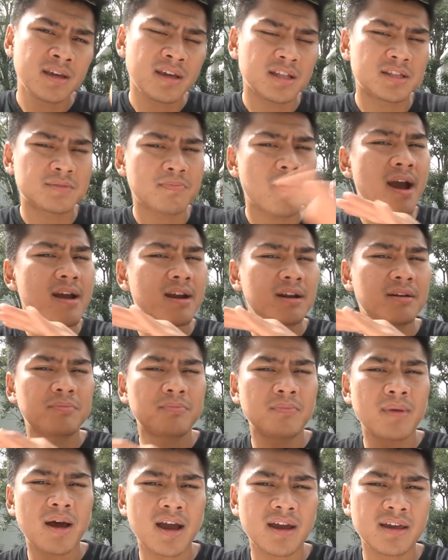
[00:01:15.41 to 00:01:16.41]

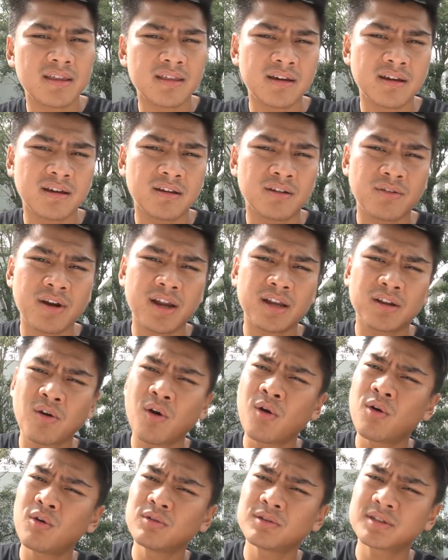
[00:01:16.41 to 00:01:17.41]
Inspired by the Great
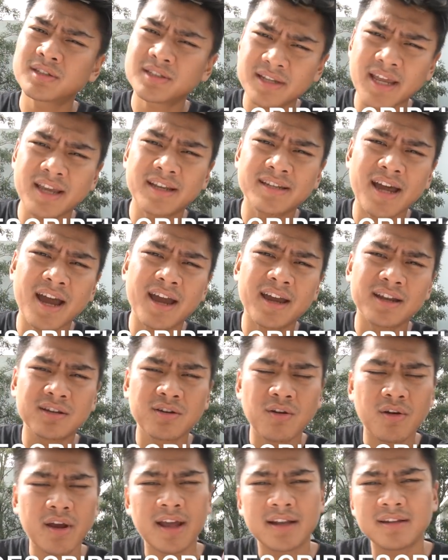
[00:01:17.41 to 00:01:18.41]
Cole Snake Diet,
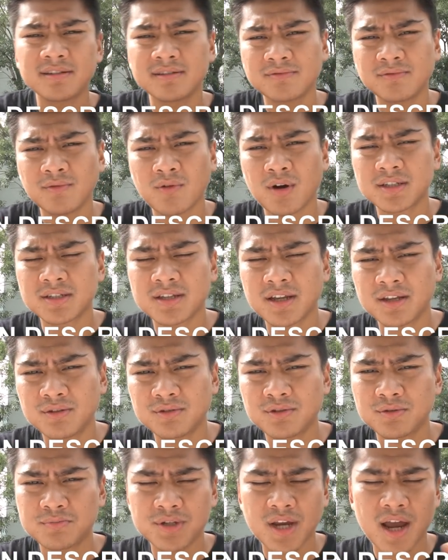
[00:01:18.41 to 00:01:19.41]
go ahead, watch that
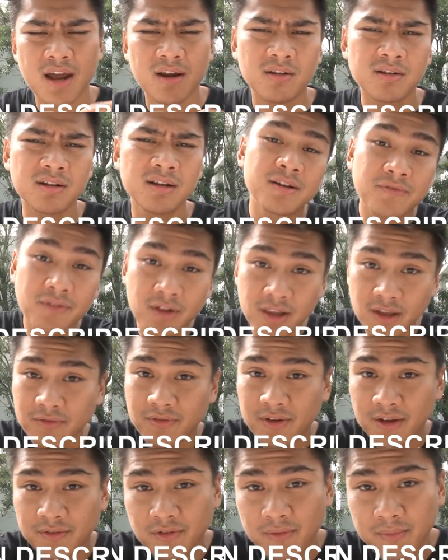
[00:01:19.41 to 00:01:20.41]
YouTube channel, full of
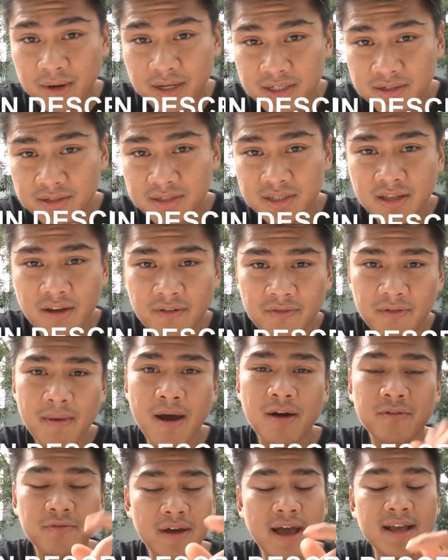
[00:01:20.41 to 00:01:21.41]
informational stuff
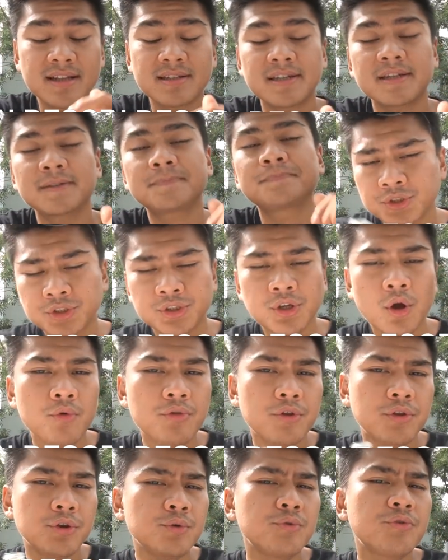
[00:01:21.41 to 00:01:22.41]
about fasting. So
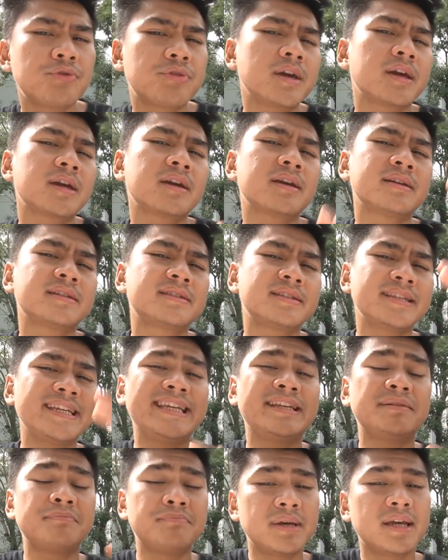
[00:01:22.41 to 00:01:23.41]
the new thing is
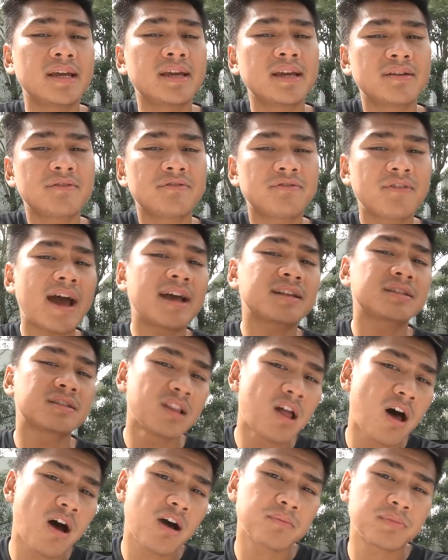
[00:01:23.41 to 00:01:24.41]
eat big and fast
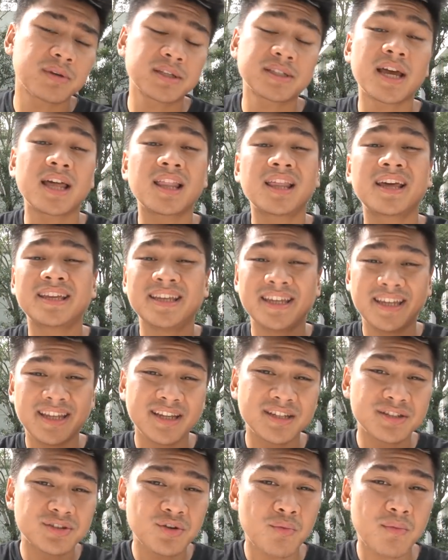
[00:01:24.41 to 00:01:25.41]
long, because I like
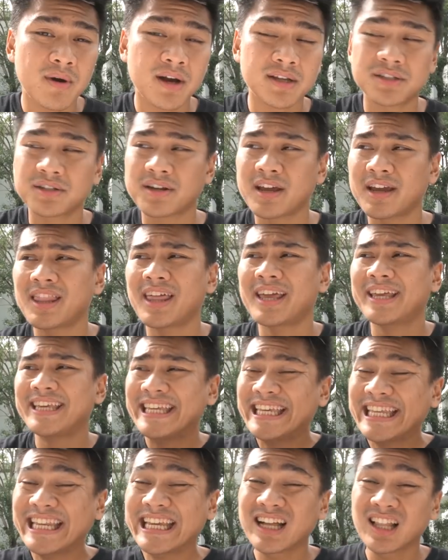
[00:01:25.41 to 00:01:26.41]
eating so much and I like
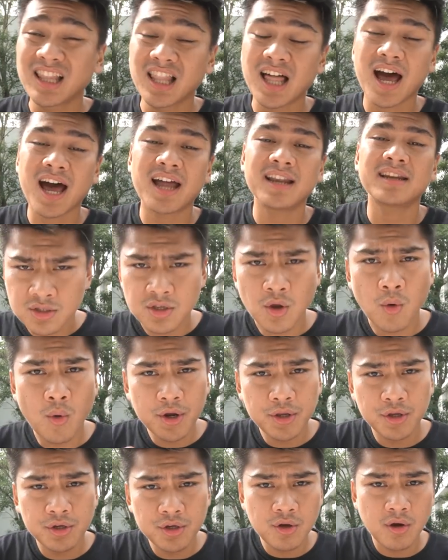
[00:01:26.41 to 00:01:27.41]
eating a lot. So
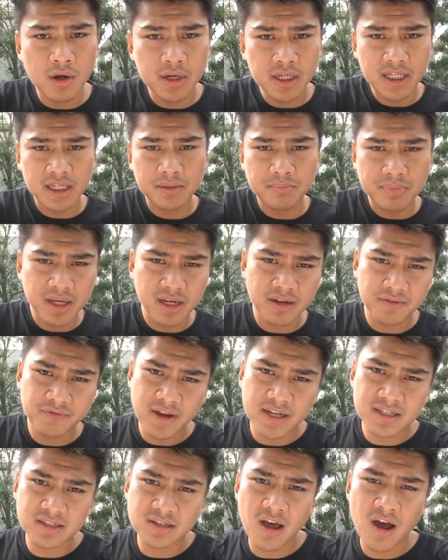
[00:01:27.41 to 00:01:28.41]
what you do on eat big and
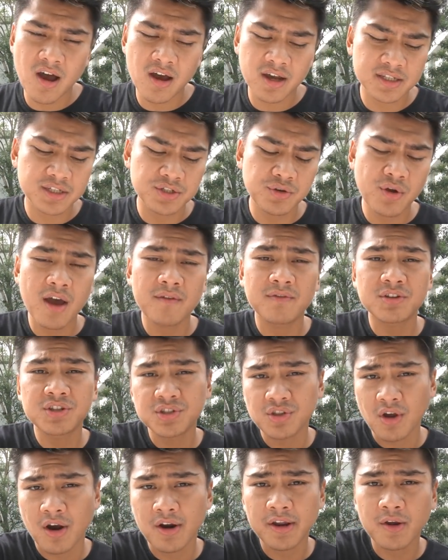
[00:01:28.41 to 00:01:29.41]
fast long is you have a
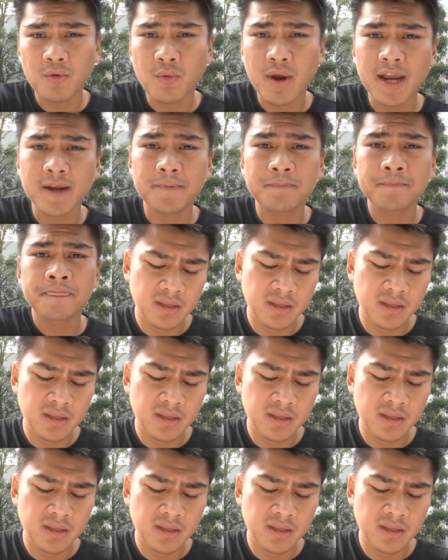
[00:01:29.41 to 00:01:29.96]
starting weight,